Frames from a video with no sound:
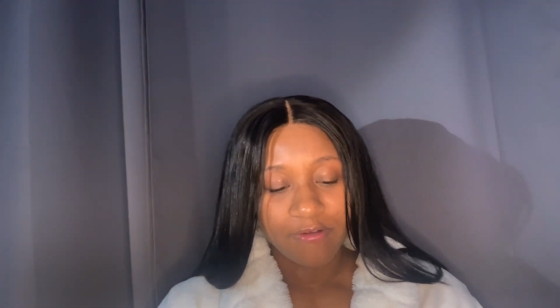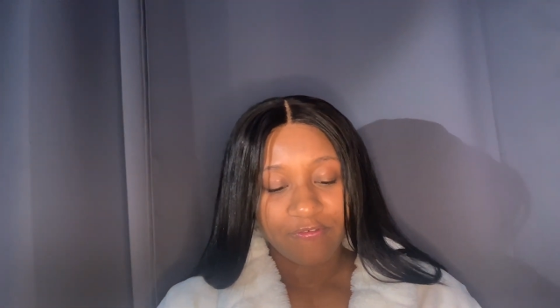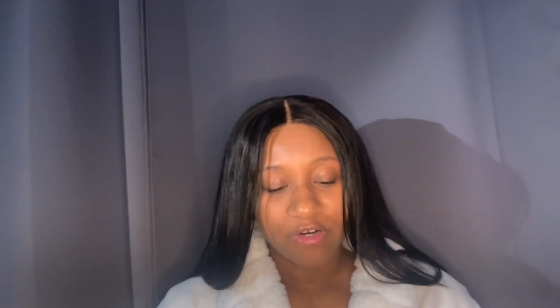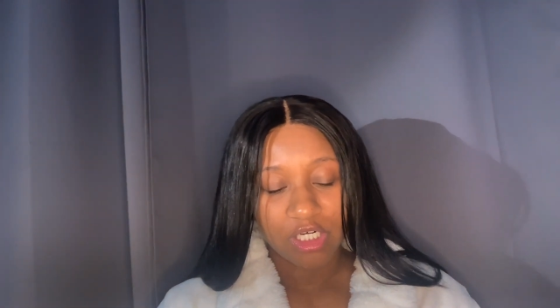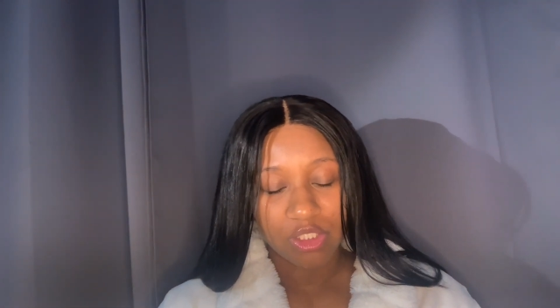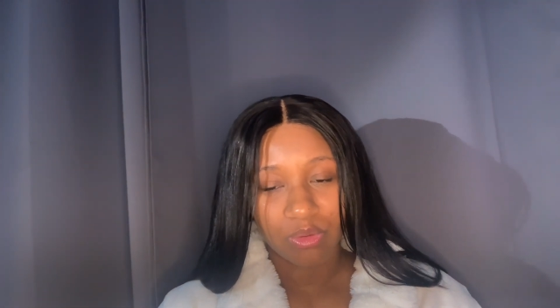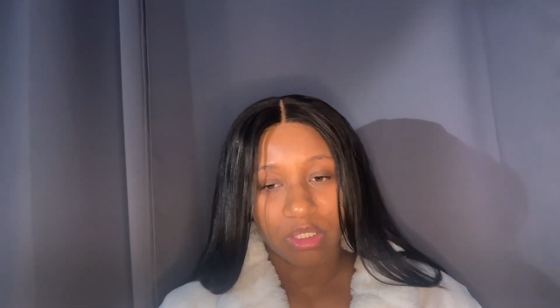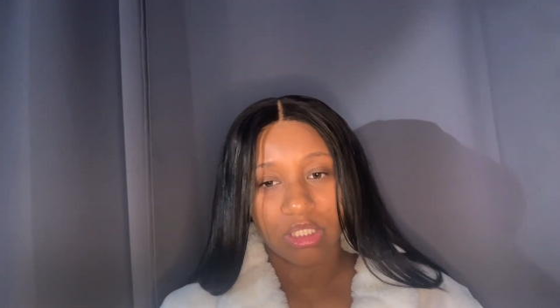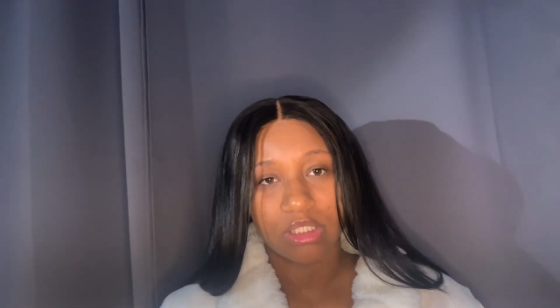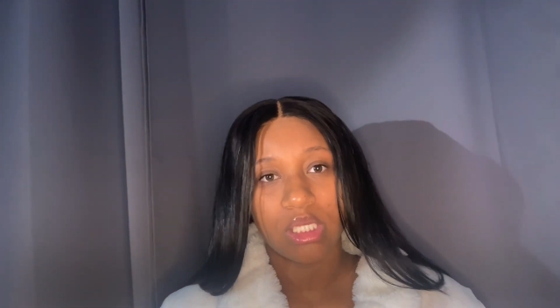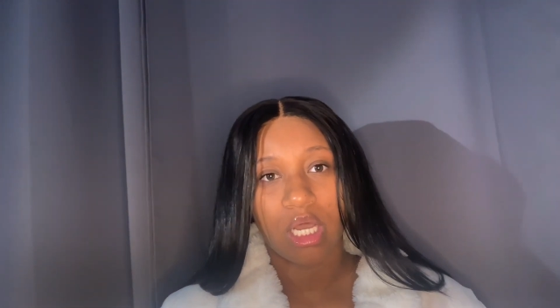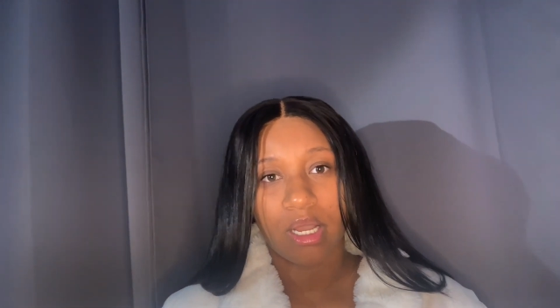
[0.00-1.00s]
first we're going
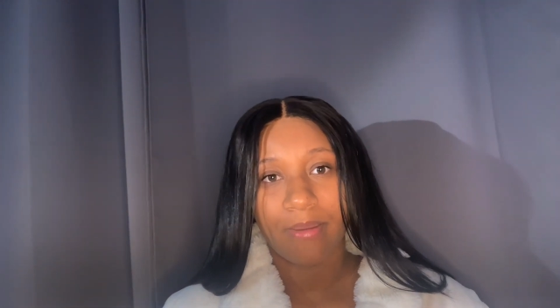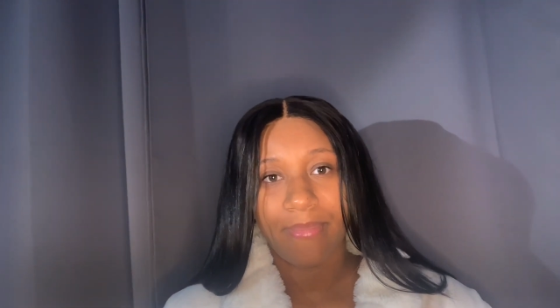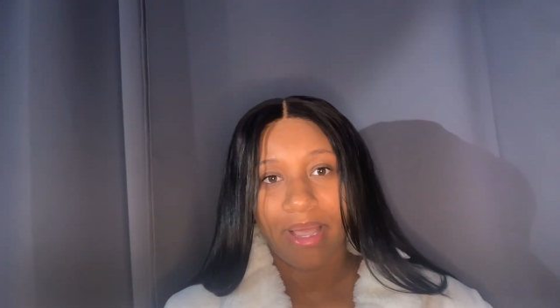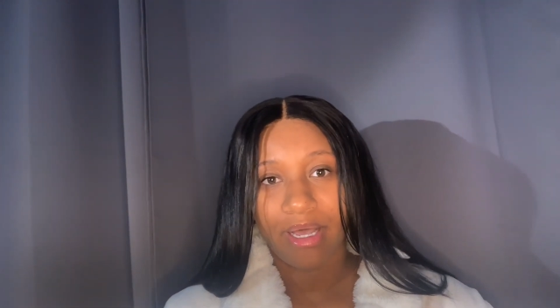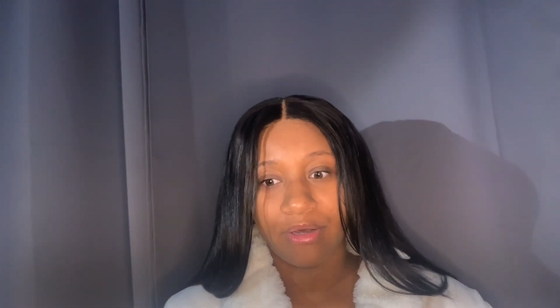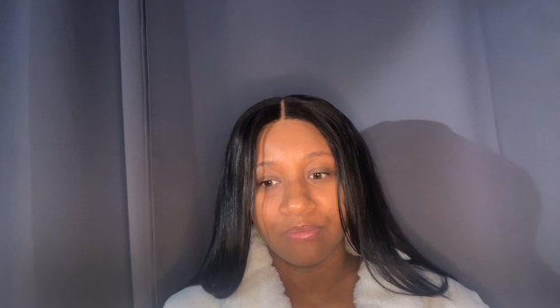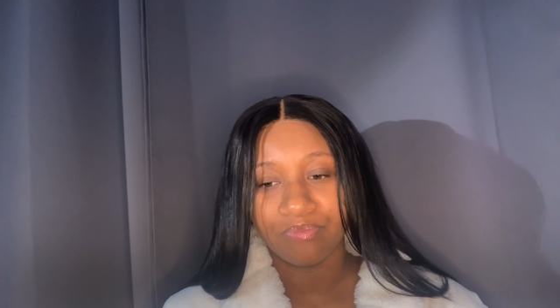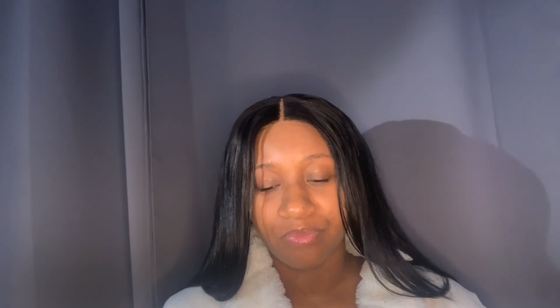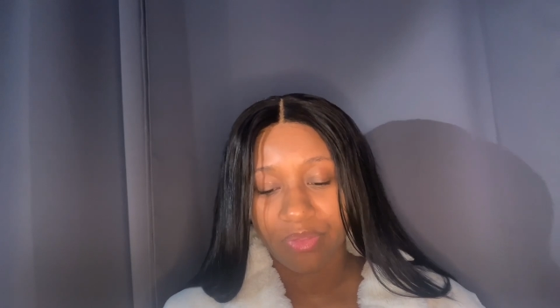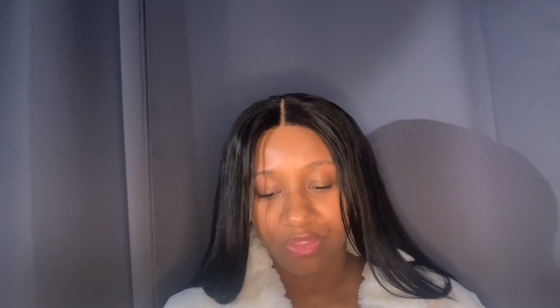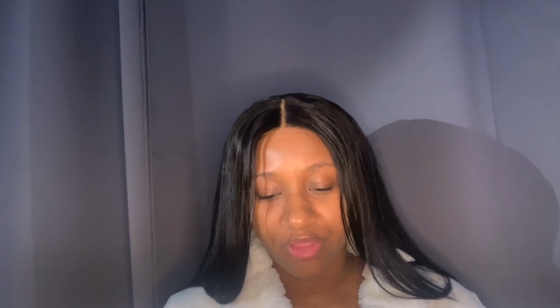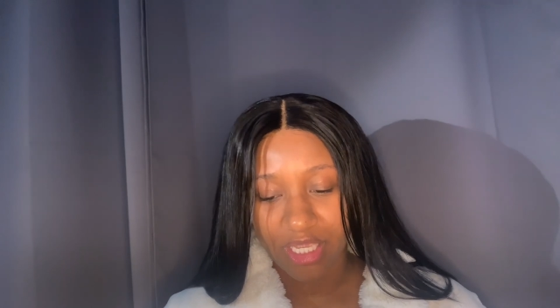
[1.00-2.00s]
to talk about
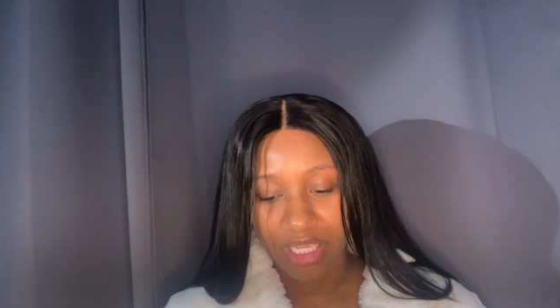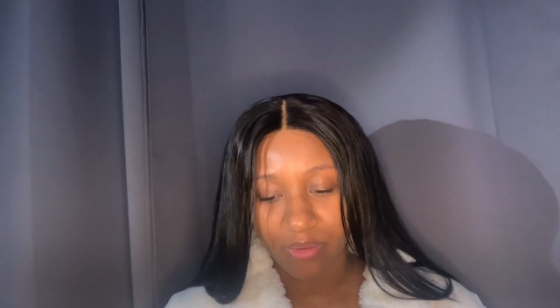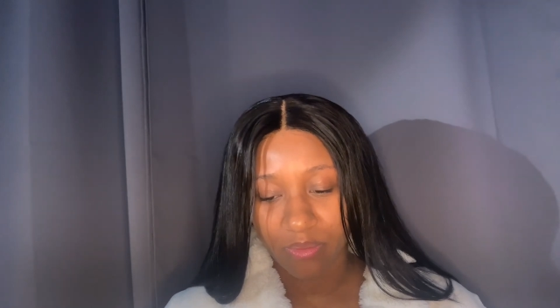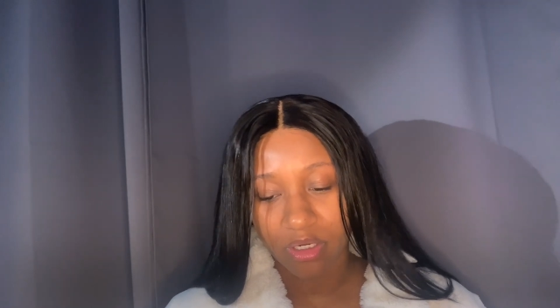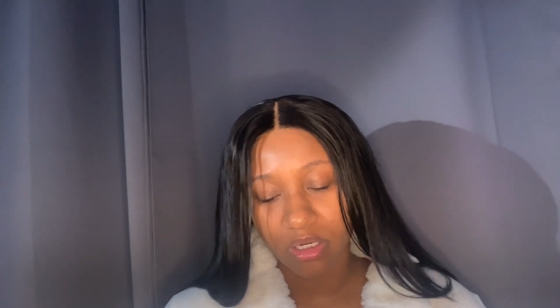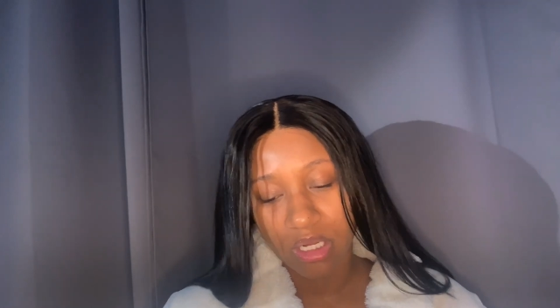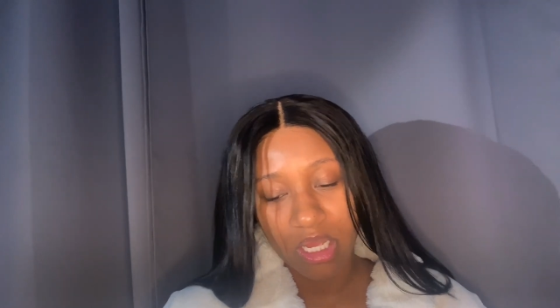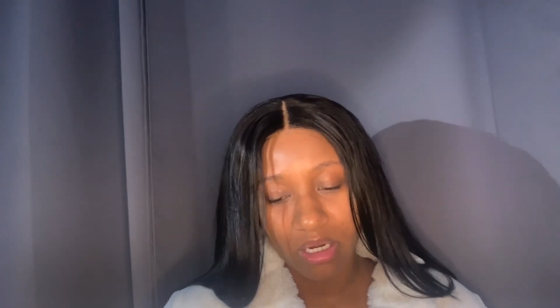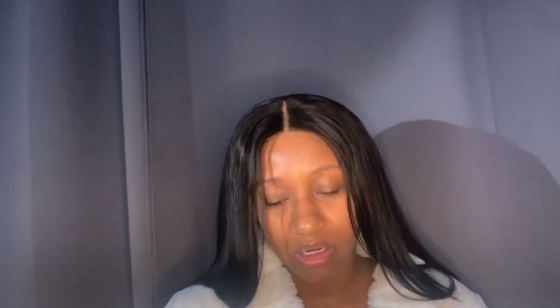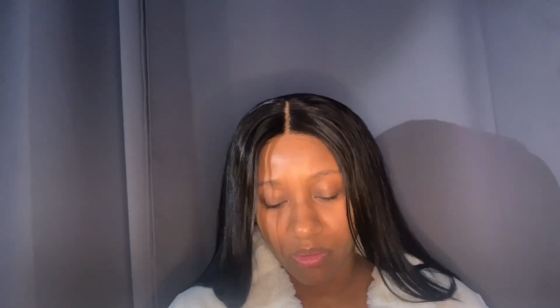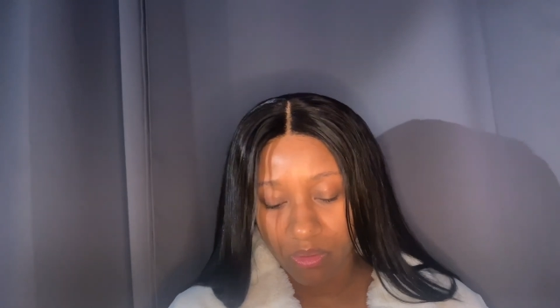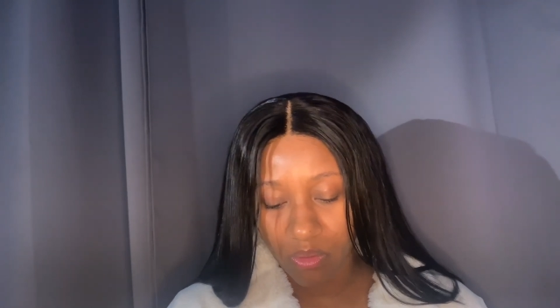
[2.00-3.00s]
we're going to kind of
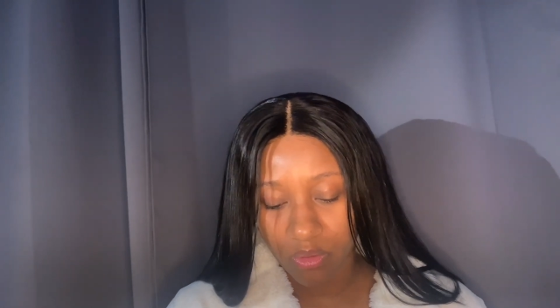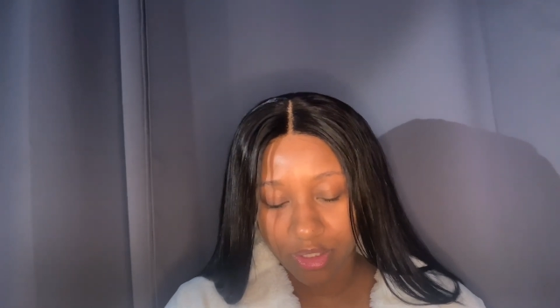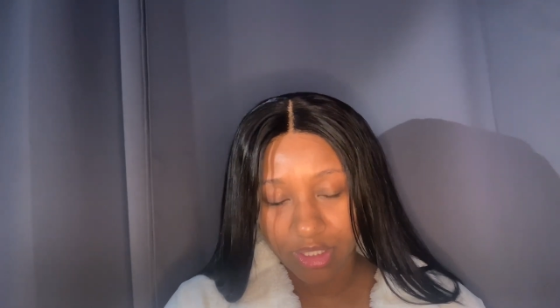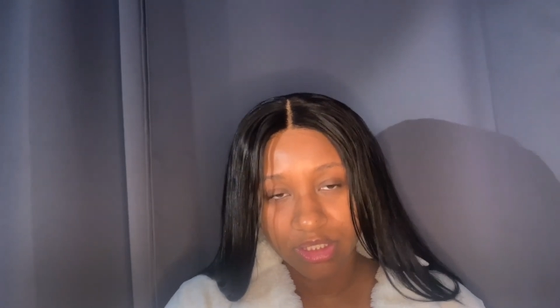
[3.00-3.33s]
go in order.